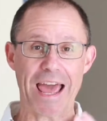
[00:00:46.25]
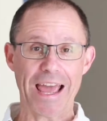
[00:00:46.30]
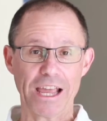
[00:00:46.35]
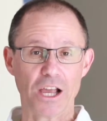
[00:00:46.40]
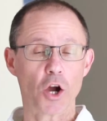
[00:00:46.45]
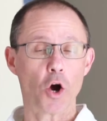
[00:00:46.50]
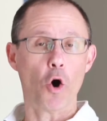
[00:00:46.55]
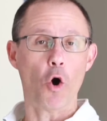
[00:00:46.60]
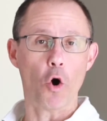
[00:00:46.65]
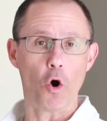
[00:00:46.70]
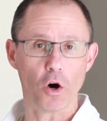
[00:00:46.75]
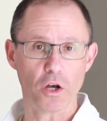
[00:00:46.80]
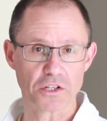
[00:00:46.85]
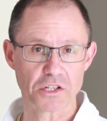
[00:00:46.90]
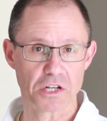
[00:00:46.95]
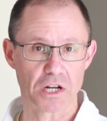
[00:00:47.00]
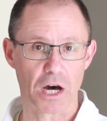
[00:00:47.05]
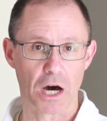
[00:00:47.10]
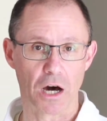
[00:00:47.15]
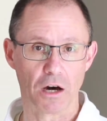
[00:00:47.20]
a
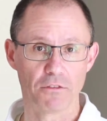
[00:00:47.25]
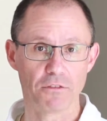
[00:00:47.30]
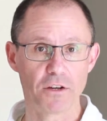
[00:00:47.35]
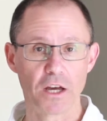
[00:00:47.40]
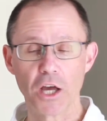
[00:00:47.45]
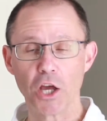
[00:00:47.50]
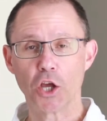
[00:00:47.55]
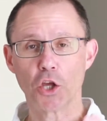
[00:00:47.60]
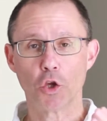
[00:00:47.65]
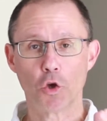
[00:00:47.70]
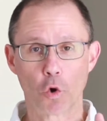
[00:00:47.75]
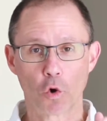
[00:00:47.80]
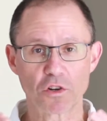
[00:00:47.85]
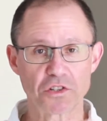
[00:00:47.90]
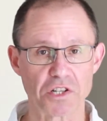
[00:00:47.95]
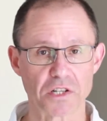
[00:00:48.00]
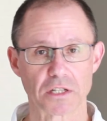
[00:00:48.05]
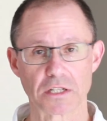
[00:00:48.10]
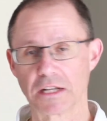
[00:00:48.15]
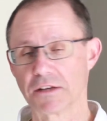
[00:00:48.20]
cause of your
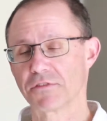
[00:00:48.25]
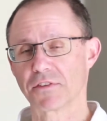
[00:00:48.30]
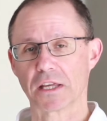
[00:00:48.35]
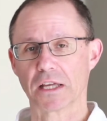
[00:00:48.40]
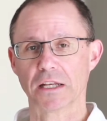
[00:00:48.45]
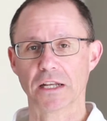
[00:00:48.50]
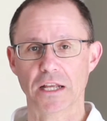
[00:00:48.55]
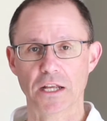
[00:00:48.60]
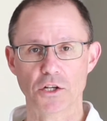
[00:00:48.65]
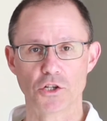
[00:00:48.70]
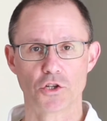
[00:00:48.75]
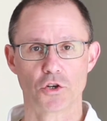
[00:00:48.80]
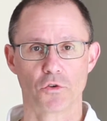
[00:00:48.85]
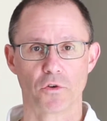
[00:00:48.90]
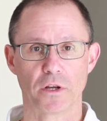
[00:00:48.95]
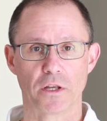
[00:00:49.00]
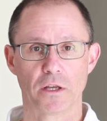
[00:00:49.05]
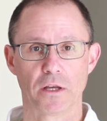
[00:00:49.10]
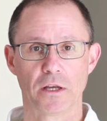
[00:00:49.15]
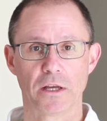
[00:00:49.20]
significant
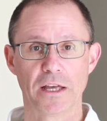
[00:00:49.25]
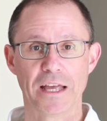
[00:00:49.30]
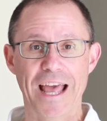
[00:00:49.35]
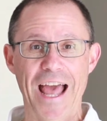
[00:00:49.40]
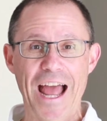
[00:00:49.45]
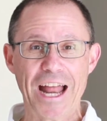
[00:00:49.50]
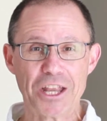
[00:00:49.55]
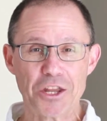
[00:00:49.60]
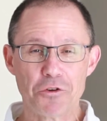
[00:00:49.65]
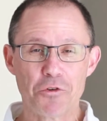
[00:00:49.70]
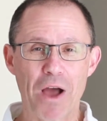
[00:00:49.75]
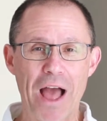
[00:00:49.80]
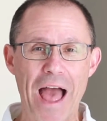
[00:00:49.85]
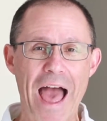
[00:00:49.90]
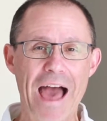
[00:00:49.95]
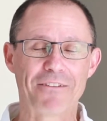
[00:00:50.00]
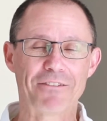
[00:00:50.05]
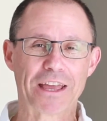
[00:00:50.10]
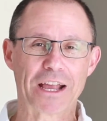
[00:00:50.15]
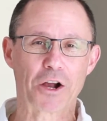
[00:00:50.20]
injury. And you
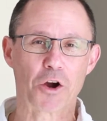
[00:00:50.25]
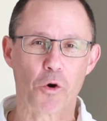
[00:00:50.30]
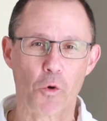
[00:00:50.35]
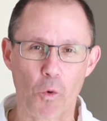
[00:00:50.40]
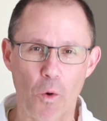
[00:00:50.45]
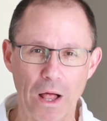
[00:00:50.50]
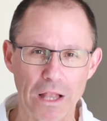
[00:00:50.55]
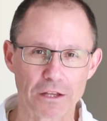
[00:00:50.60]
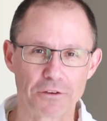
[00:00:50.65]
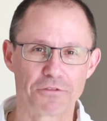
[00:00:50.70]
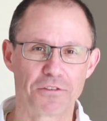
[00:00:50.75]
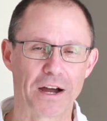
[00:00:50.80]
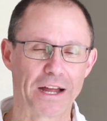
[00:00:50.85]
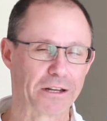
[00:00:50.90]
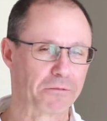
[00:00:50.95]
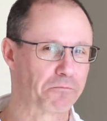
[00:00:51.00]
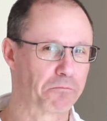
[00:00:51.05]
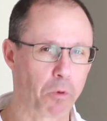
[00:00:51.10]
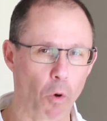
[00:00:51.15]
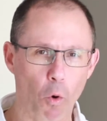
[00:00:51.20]
have a
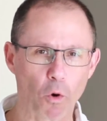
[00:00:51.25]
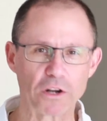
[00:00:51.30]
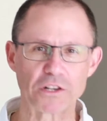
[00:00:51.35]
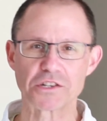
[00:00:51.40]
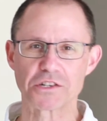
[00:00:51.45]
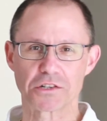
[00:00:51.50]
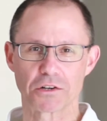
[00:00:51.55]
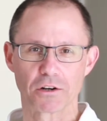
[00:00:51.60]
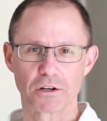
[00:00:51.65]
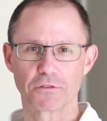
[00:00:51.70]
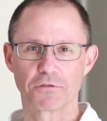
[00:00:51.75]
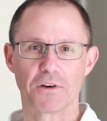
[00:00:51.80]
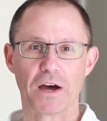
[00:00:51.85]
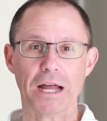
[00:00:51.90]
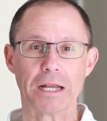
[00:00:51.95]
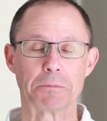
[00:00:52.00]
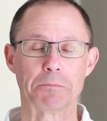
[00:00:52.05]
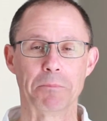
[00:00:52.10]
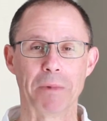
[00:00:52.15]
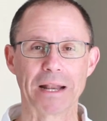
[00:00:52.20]
qualified, board
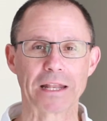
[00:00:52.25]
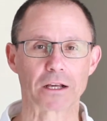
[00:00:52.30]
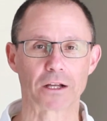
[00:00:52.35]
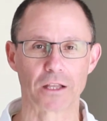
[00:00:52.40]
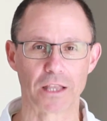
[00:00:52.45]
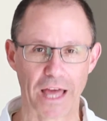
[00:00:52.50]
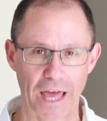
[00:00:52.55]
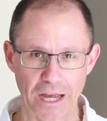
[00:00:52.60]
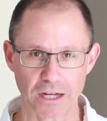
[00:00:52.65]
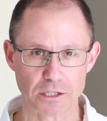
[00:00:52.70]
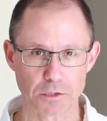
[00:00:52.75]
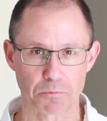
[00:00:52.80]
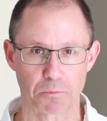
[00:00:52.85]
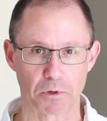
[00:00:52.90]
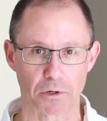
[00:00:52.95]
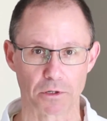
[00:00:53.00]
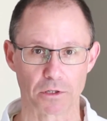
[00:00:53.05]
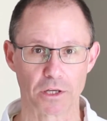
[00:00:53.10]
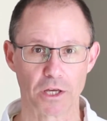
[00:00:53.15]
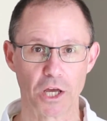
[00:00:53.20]
certified medical
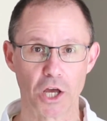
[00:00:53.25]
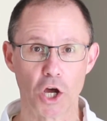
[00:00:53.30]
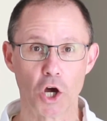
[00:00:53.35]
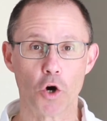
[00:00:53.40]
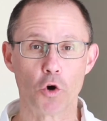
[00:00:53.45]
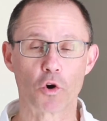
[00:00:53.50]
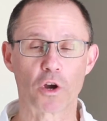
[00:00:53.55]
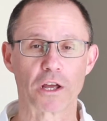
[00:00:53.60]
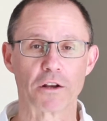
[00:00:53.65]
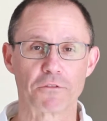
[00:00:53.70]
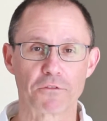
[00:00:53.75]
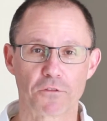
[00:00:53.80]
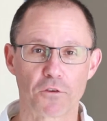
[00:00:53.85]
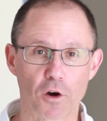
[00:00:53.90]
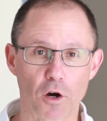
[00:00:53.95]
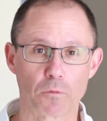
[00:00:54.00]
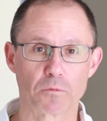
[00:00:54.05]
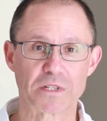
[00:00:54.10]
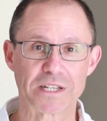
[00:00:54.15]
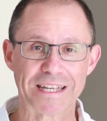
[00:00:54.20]
expert who
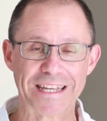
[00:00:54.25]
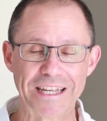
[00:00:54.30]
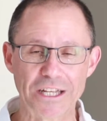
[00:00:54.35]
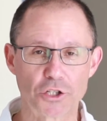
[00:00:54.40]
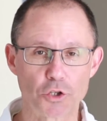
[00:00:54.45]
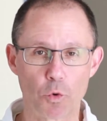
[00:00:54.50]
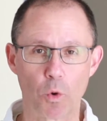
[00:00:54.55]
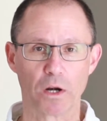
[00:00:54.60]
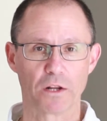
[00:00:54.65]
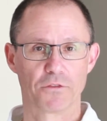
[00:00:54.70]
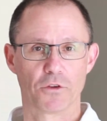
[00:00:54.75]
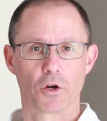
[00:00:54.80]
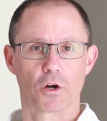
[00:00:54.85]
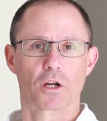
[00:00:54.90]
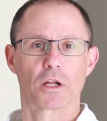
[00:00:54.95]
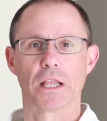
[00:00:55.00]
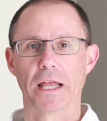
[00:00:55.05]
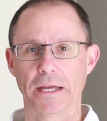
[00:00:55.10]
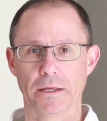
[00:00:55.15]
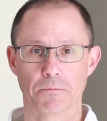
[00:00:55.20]
confirms each one of your
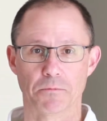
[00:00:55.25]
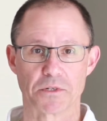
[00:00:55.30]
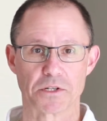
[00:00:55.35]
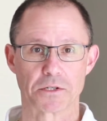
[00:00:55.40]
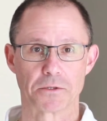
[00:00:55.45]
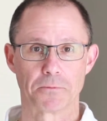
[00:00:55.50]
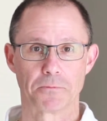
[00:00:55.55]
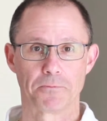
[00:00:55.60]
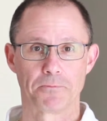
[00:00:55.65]
claims.